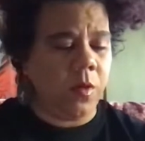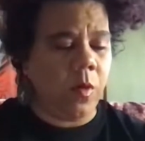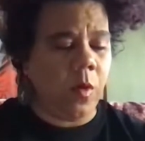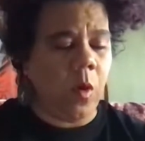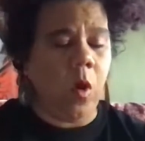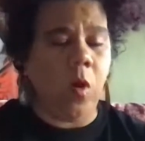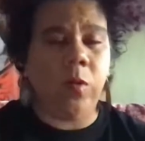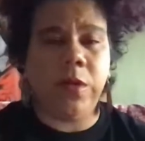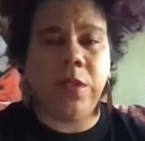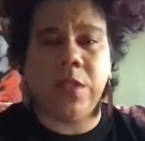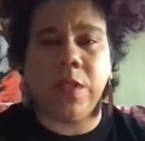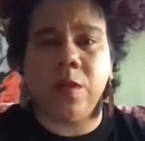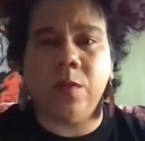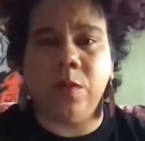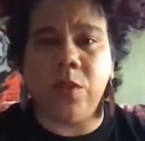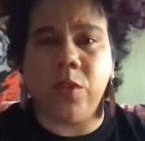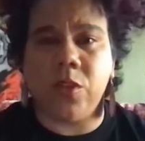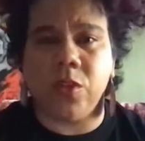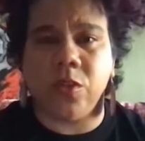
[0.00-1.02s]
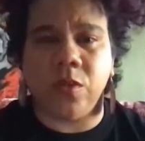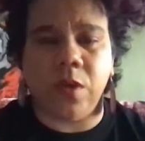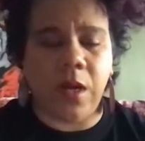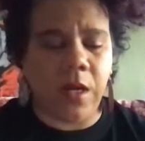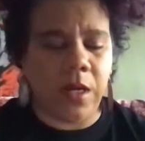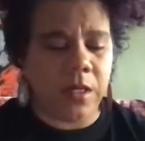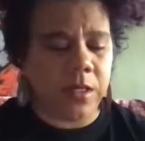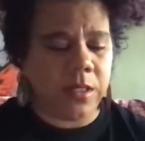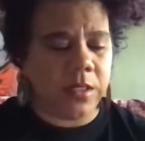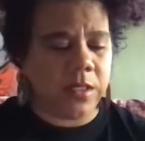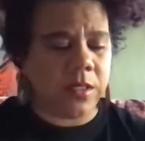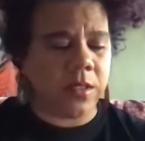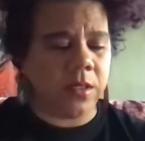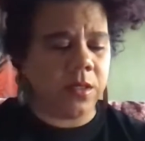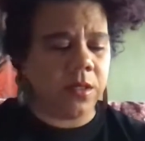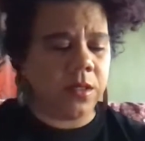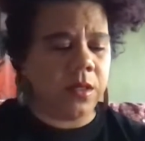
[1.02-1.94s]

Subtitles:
all we did was drugs,